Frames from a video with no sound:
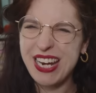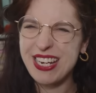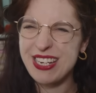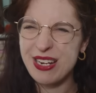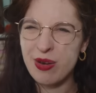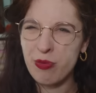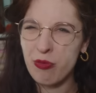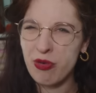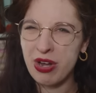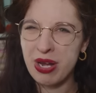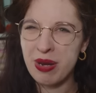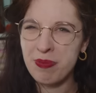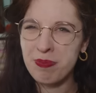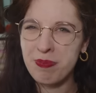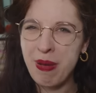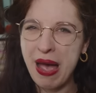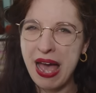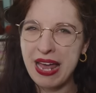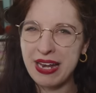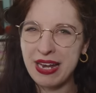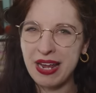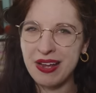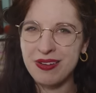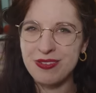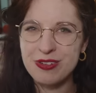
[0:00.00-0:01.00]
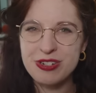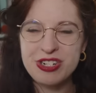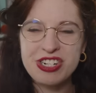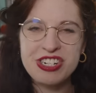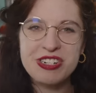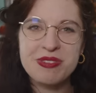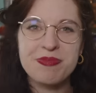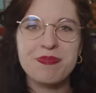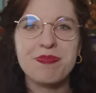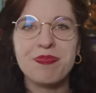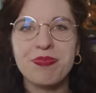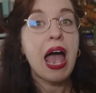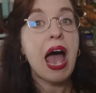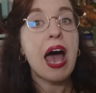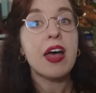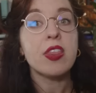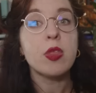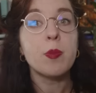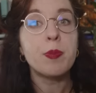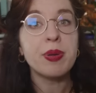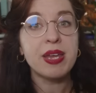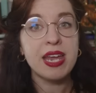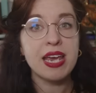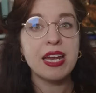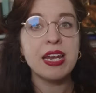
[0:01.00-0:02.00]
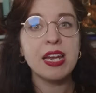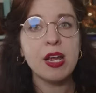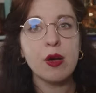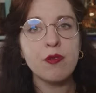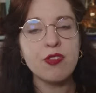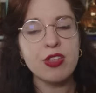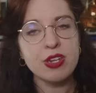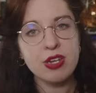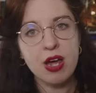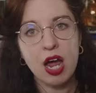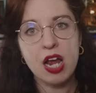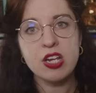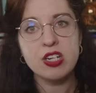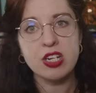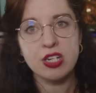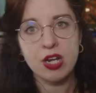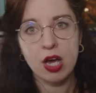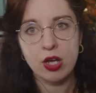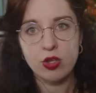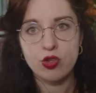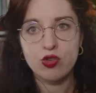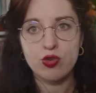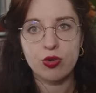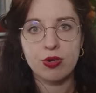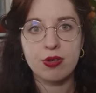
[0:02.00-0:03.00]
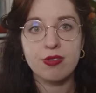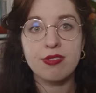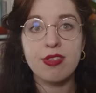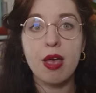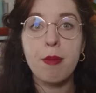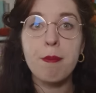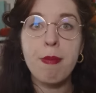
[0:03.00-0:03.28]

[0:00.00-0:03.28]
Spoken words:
it didn't really pan out. At the beginning of the 1900s,